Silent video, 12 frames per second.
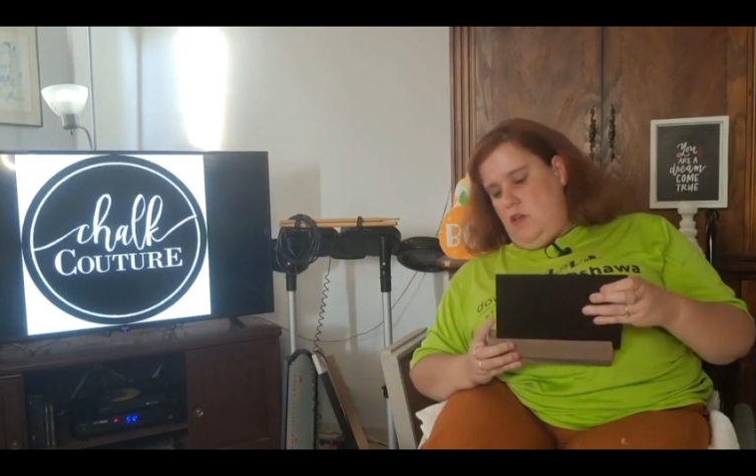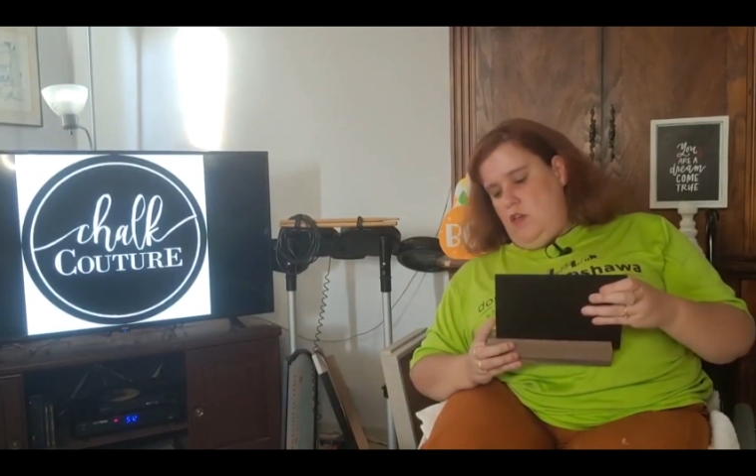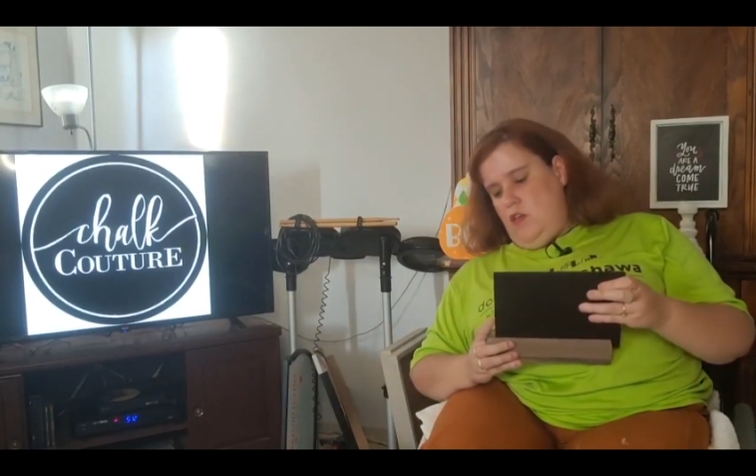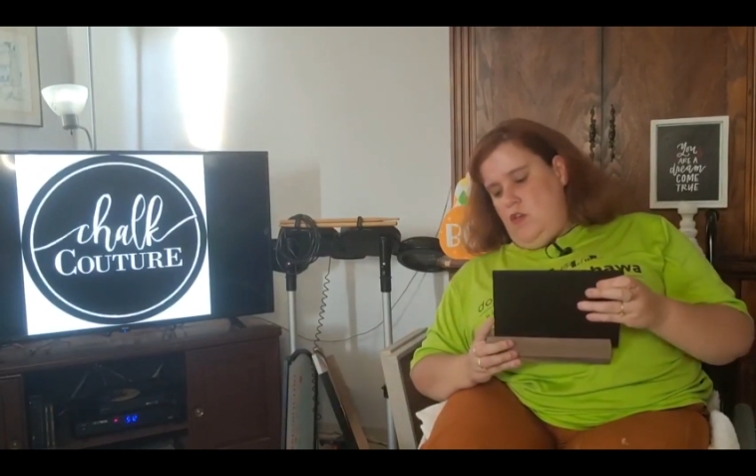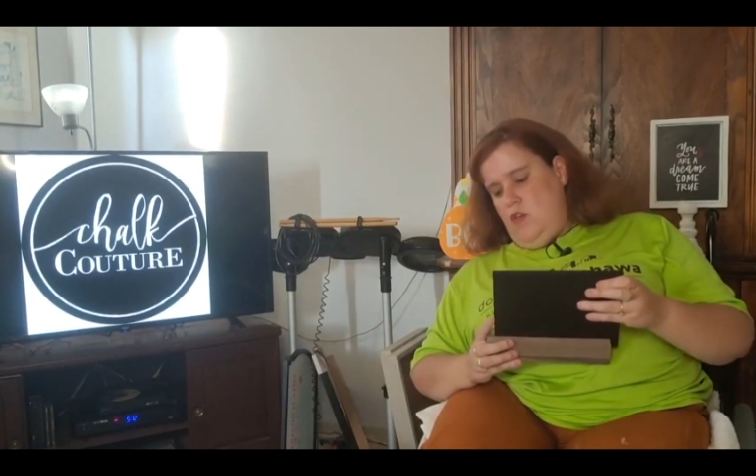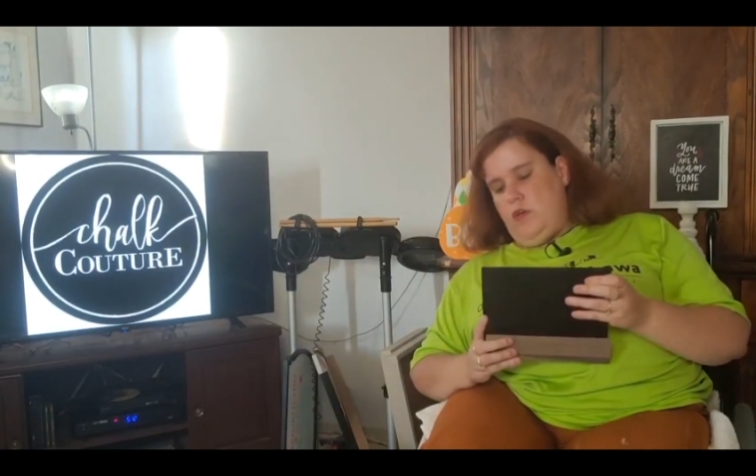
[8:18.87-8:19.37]

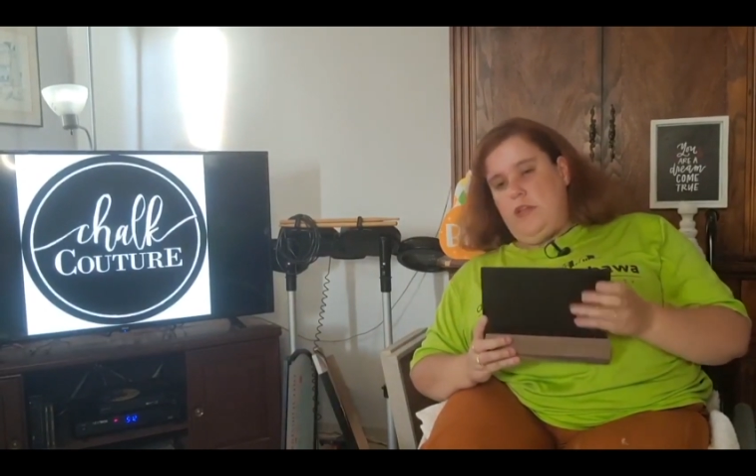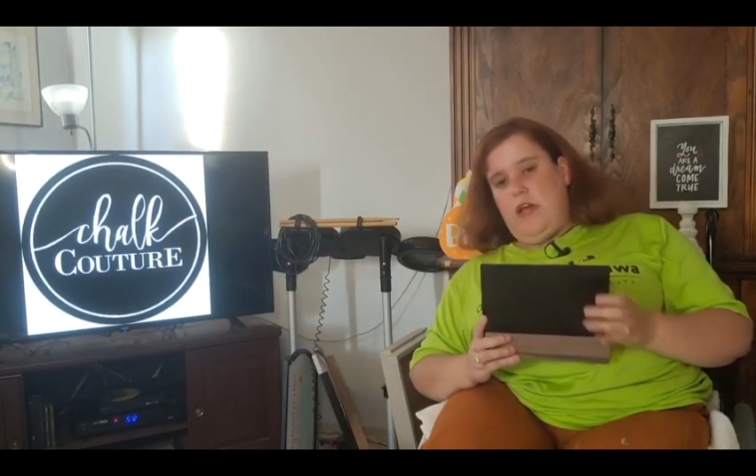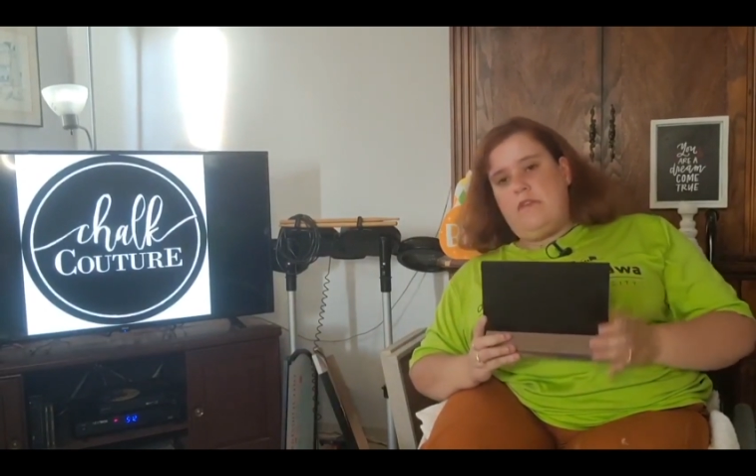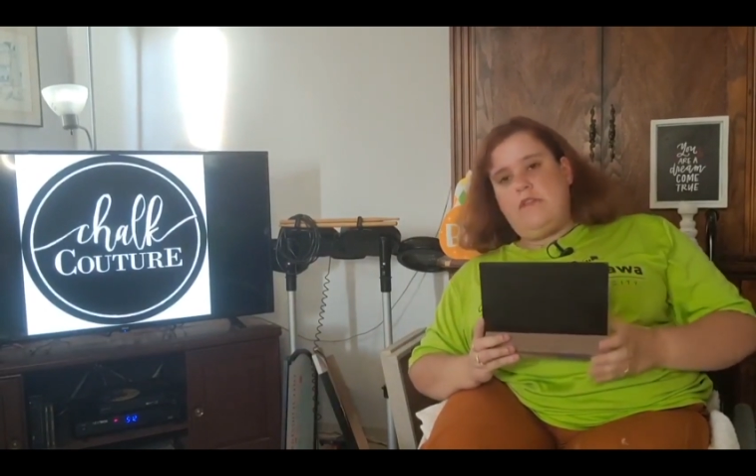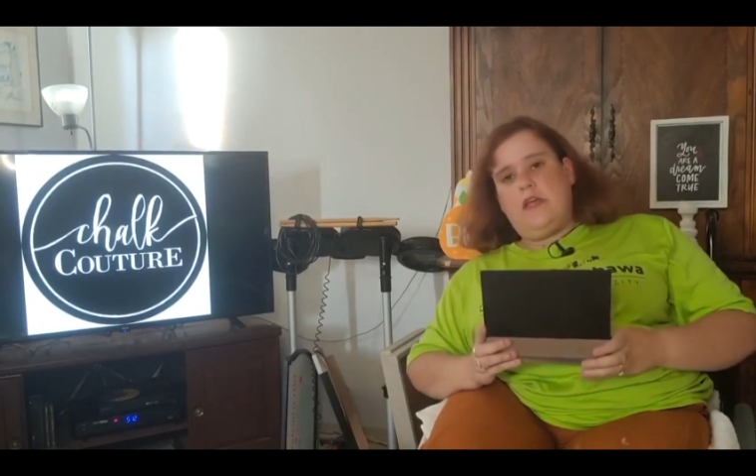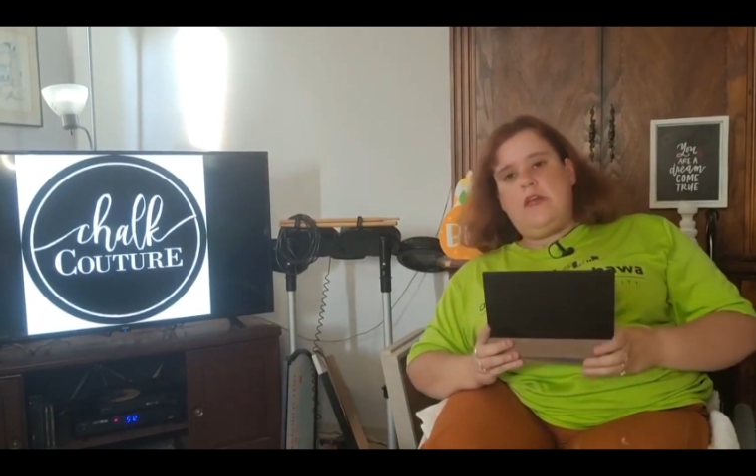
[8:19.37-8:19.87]
you will have
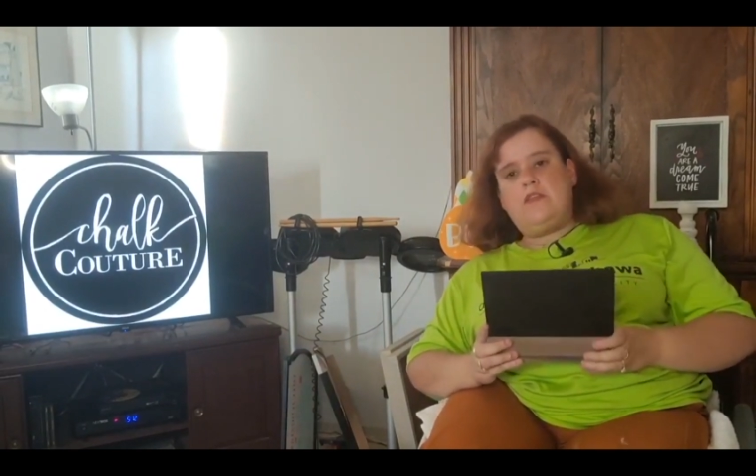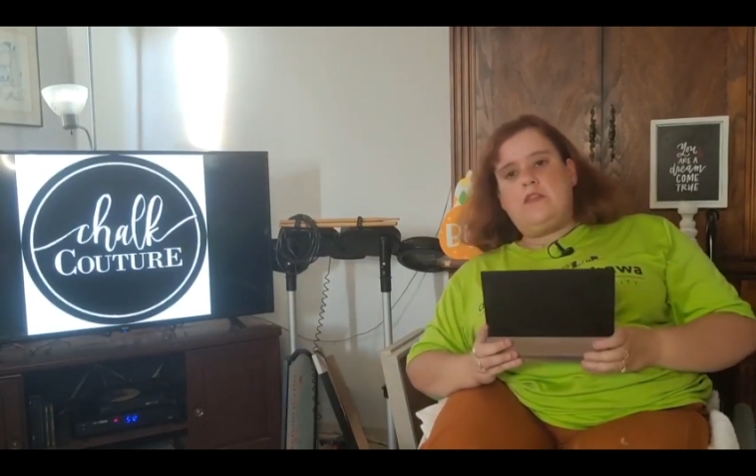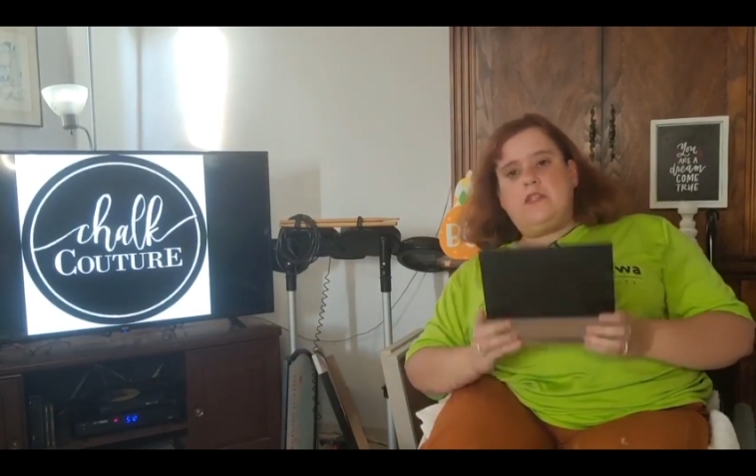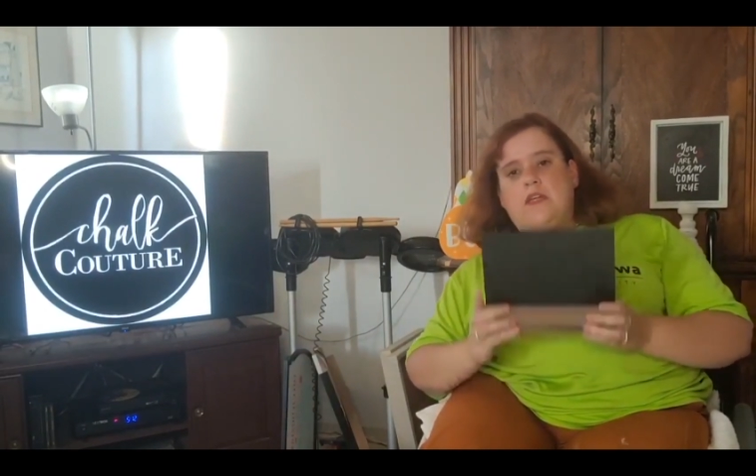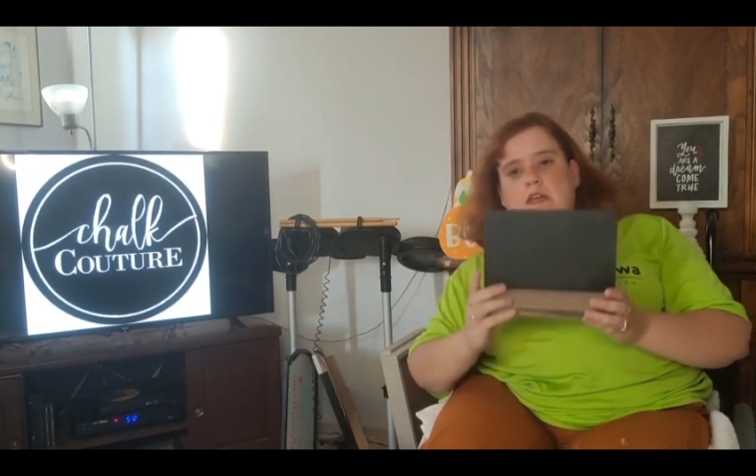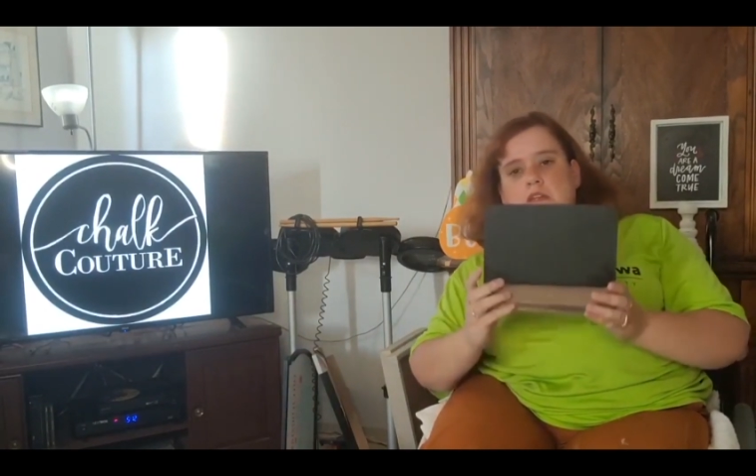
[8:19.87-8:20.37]
links to
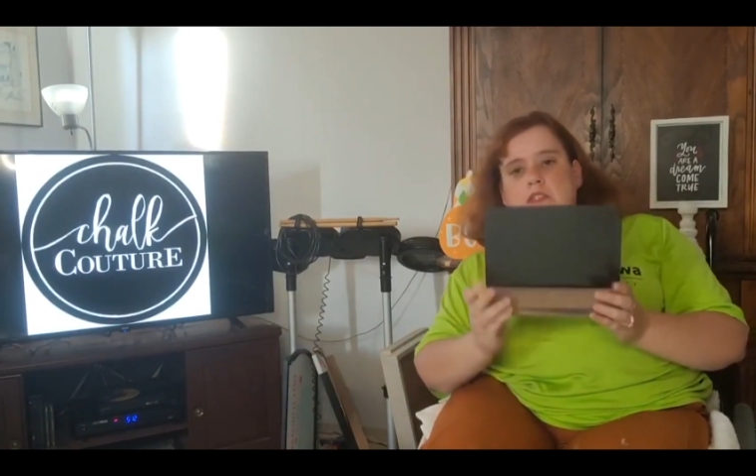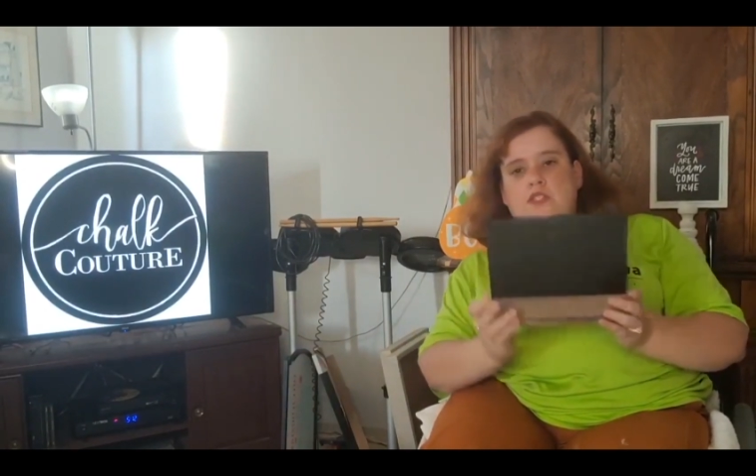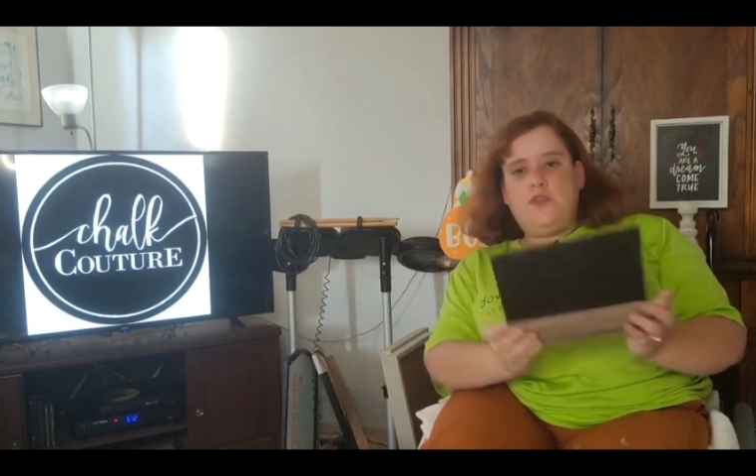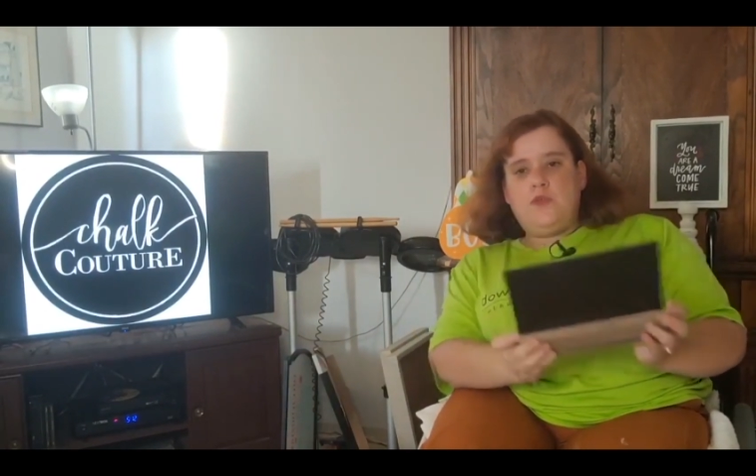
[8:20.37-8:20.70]
get to